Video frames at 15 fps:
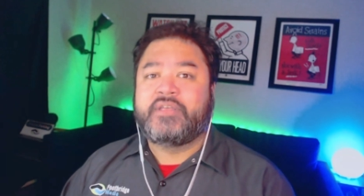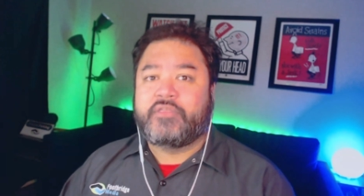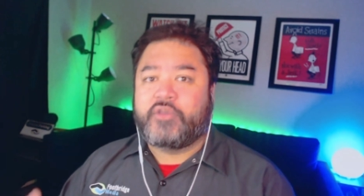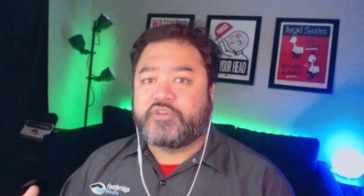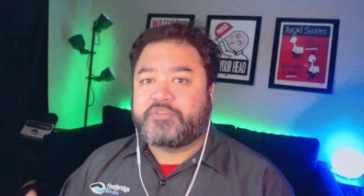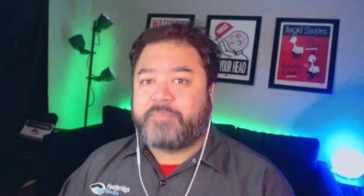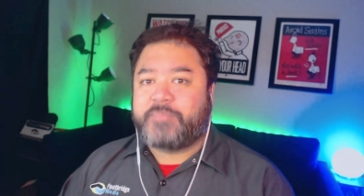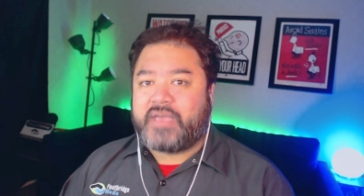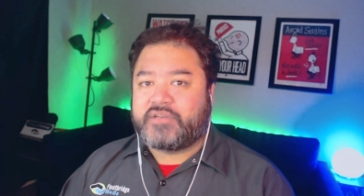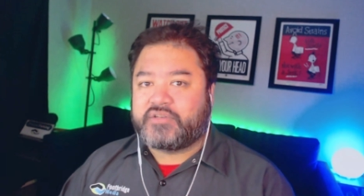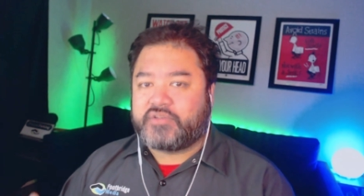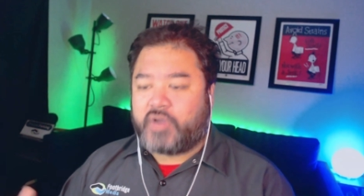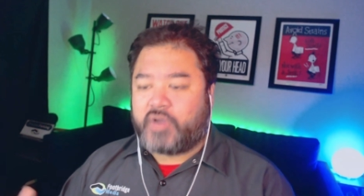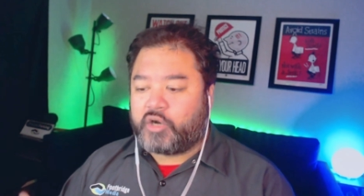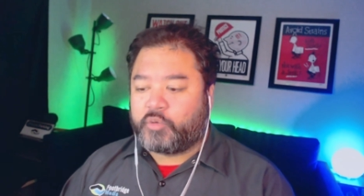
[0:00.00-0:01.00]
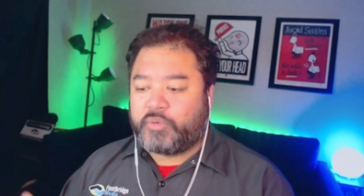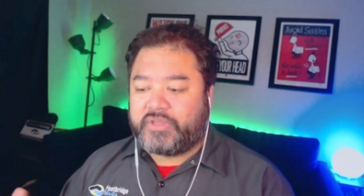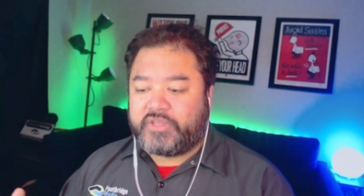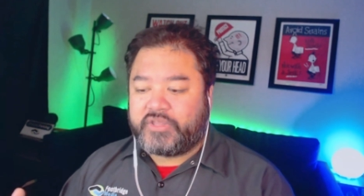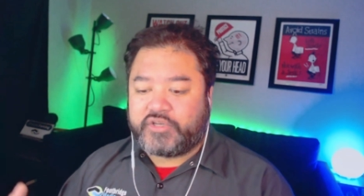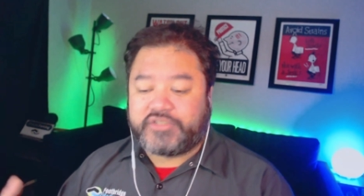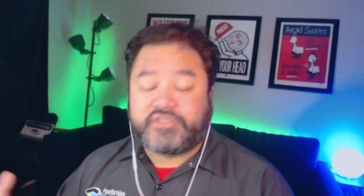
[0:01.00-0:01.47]
Those pages are
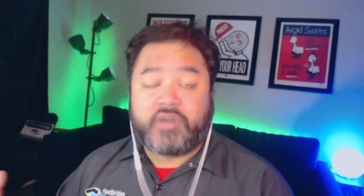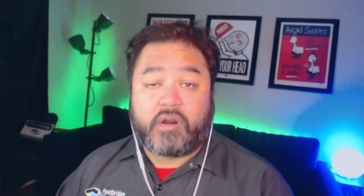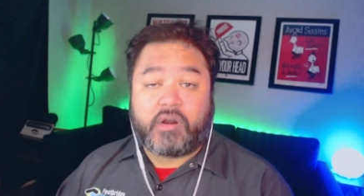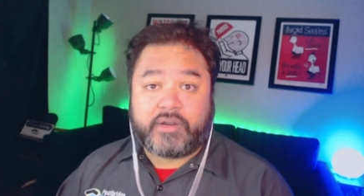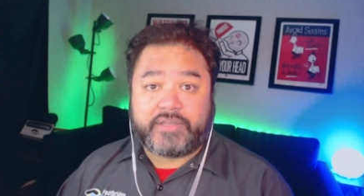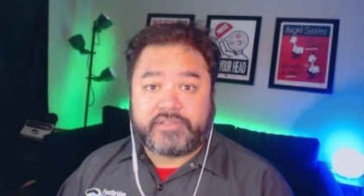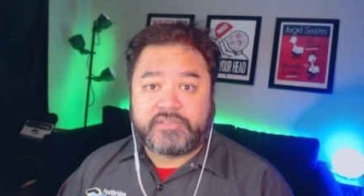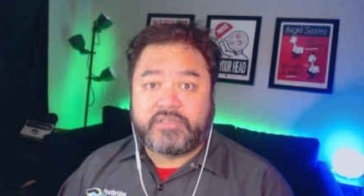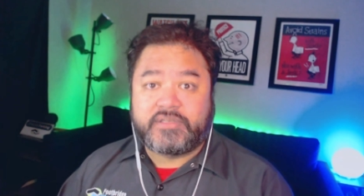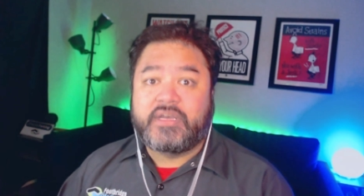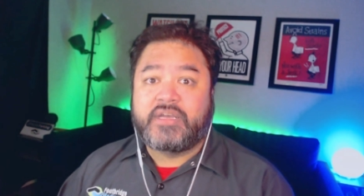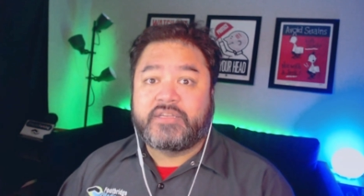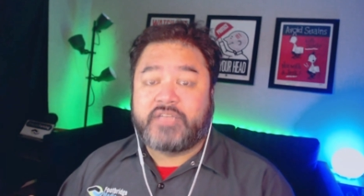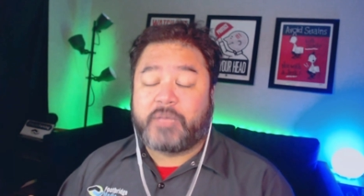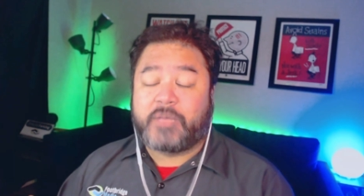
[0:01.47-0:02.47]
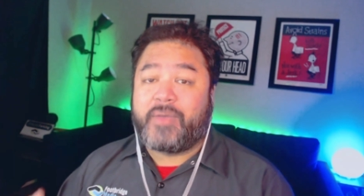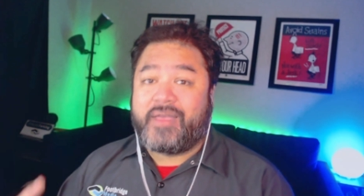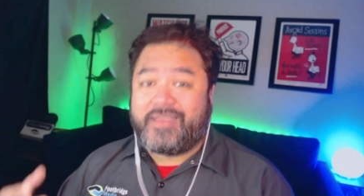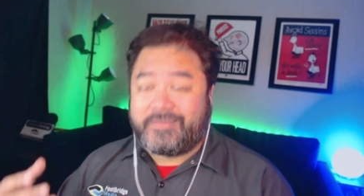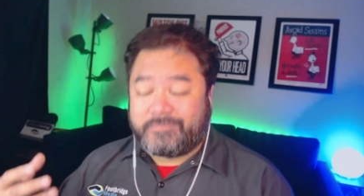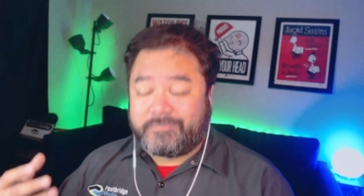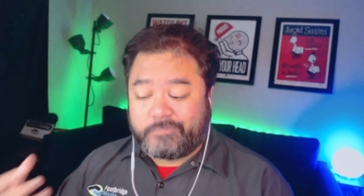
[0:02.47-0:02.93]
really good targets to help
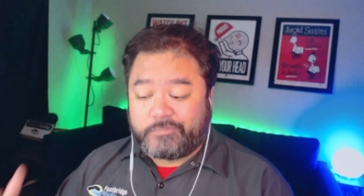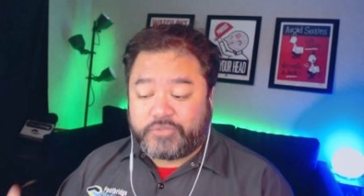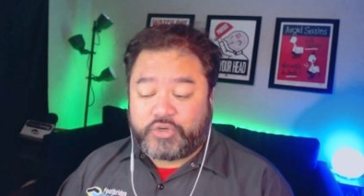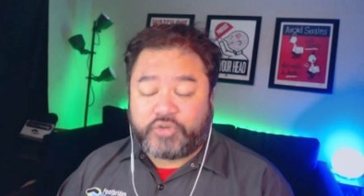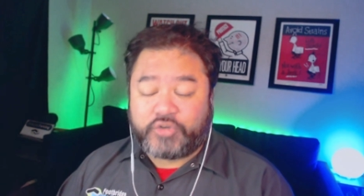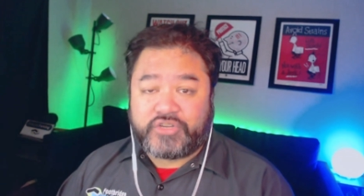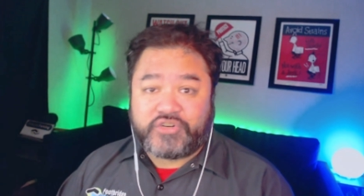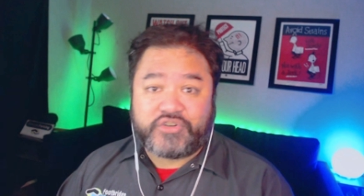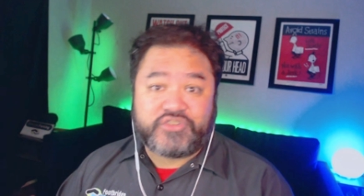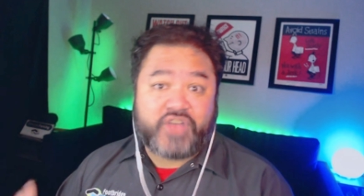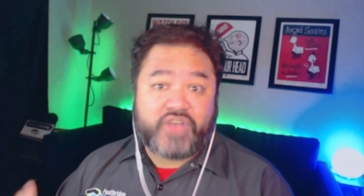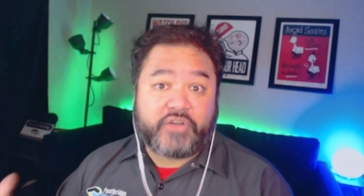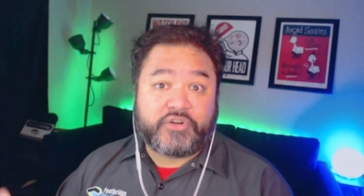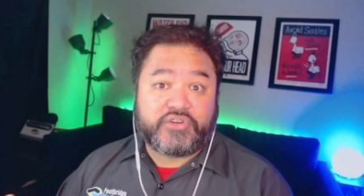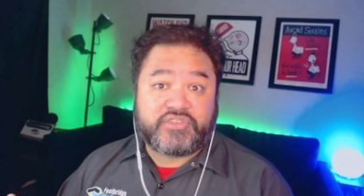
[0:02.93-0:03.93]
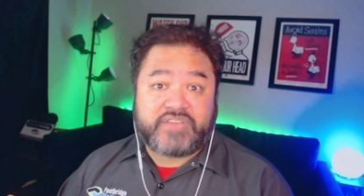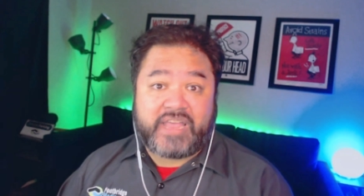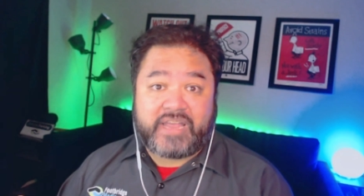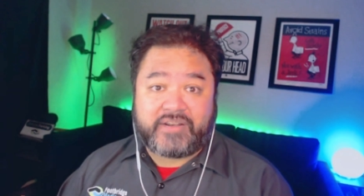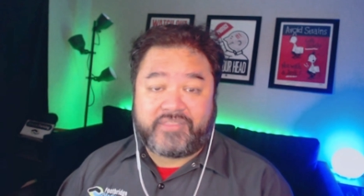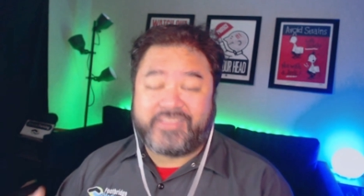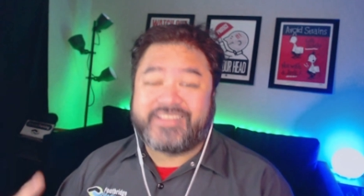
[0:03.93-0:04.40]
search engines
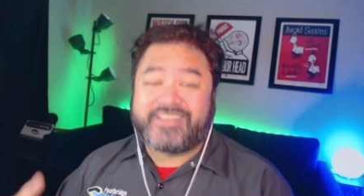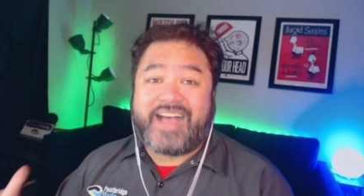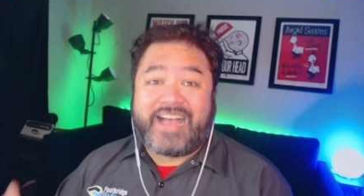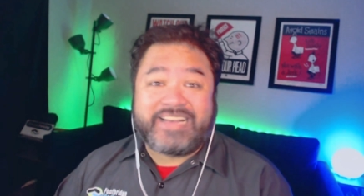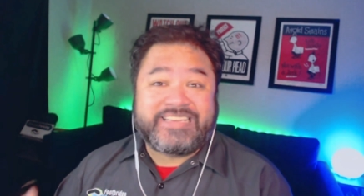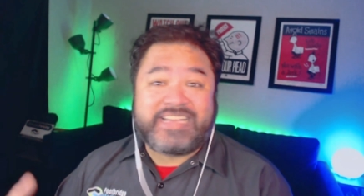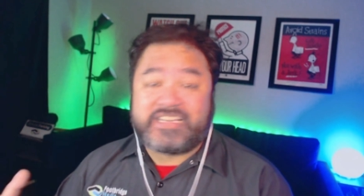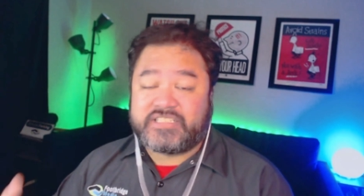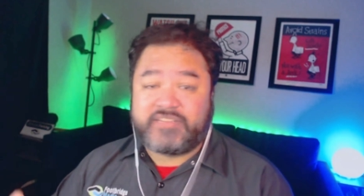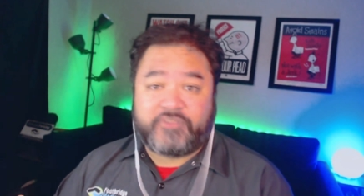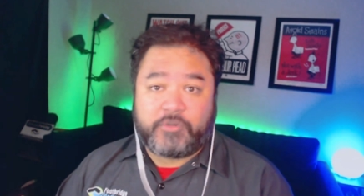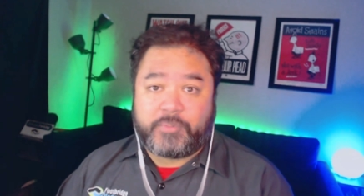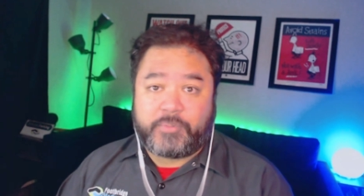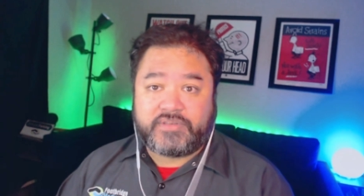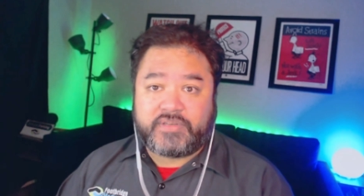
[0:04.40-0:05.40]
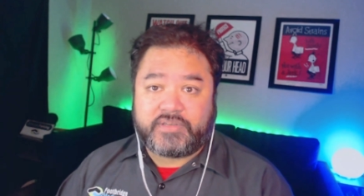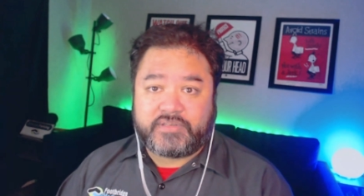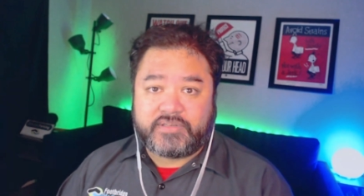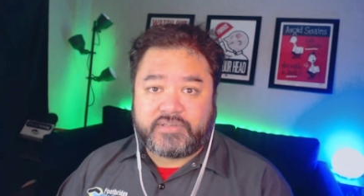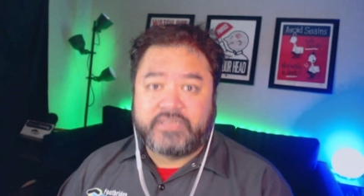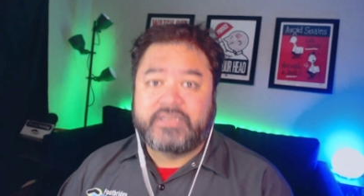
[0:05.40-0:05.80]
understand the context of your business